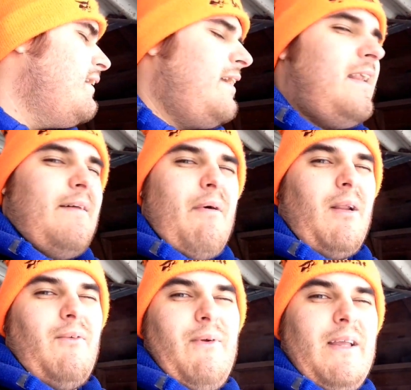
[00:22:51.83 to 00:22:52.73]
and about
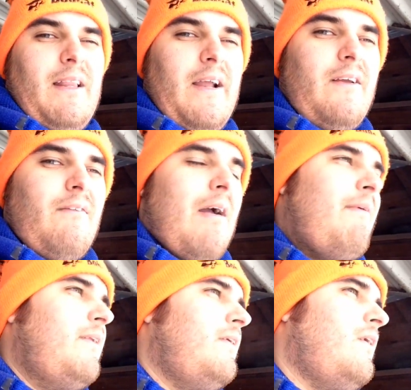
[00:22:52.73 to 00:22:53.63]
a week later, I
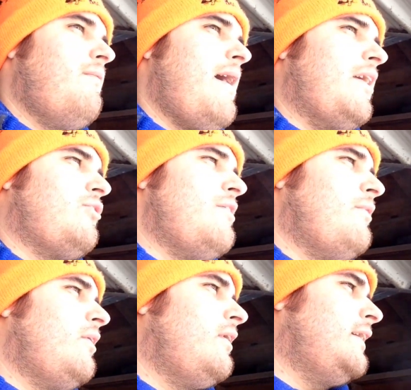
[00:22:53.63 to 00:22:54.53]
went there to go buy a
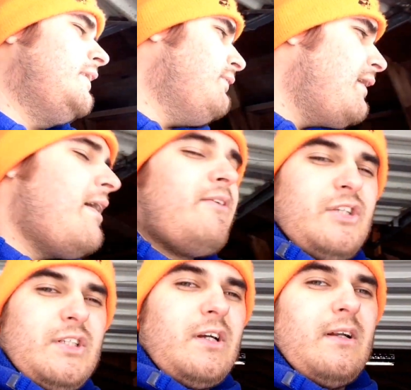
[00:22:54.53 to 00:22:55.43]
trimmer because it's when I was
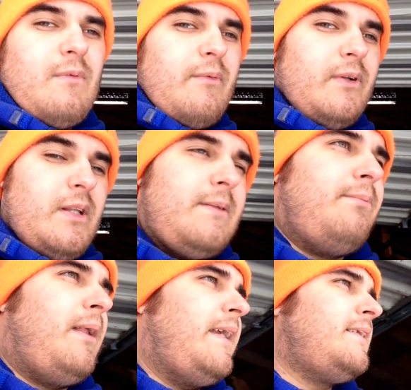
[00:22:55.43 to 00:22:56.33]
just starting to move into this
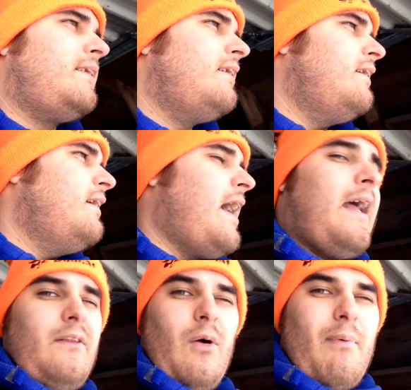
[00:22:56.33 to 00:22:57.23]
place. I
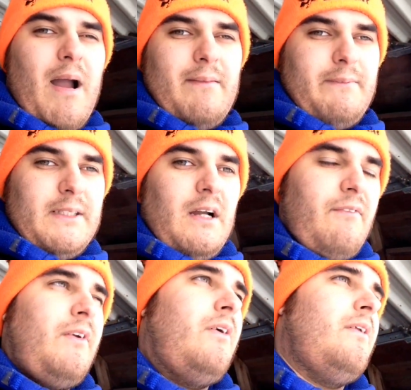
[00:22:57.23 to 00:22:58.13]
had to go buy
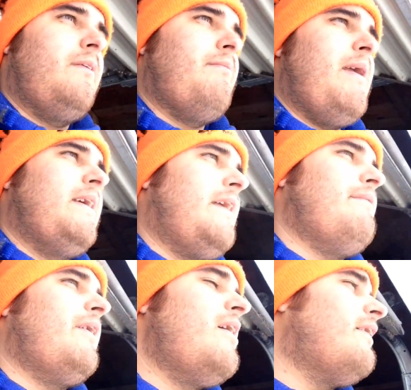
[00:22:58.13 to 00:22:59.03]
stuff, you know, to, to maintain
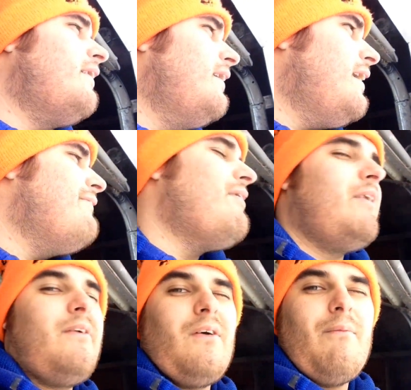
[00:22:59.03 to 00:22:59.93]
my yard. I went
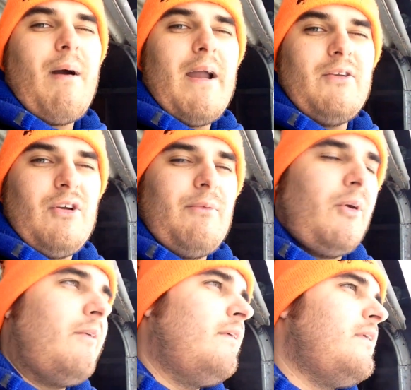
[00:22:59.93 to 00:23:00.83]
there to go buy a
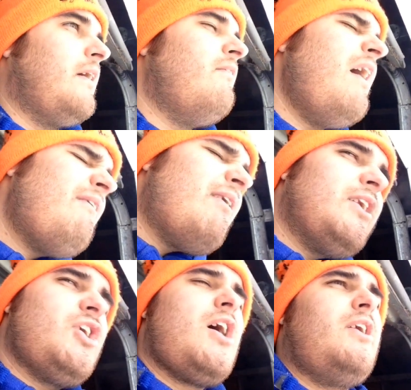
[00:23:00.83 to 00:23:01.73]
trimmer. It's like, well, I a
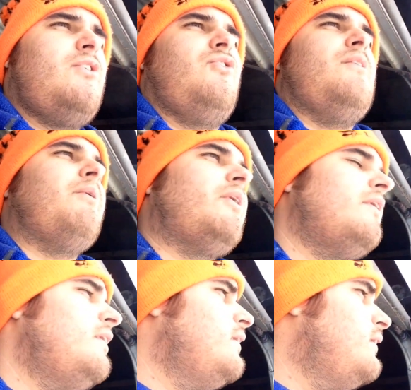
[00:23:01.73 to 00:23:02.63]
John Deere trimmer.
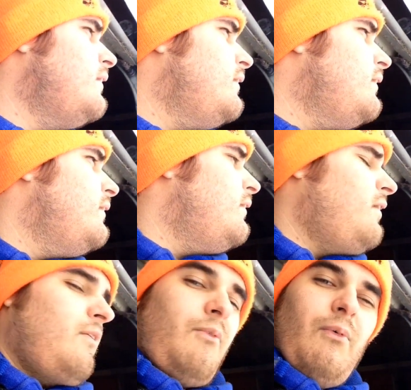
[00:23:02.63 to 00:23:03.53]

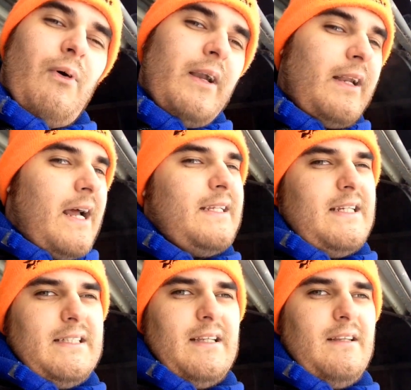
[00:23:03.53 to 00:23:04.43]
What did I
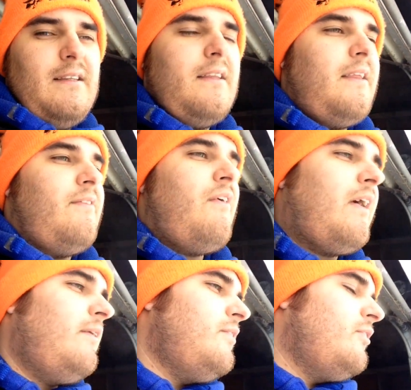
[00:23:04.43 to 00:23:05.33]
see sitting in the th-
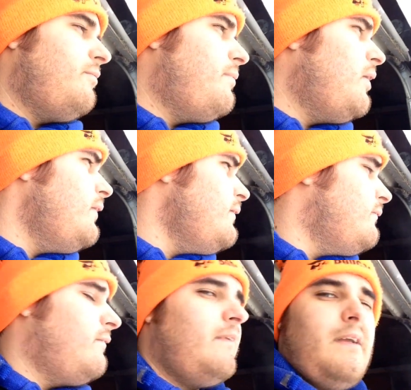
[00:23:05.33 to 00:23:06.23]
fucking building?
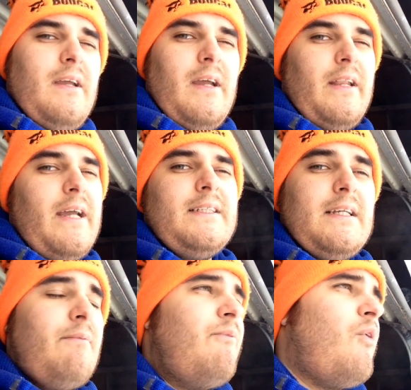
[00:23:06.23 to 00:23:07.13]
An
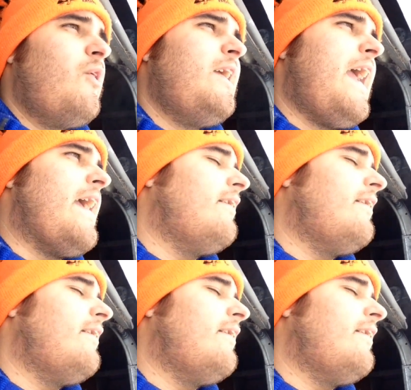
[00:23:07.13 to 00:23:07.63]
X748.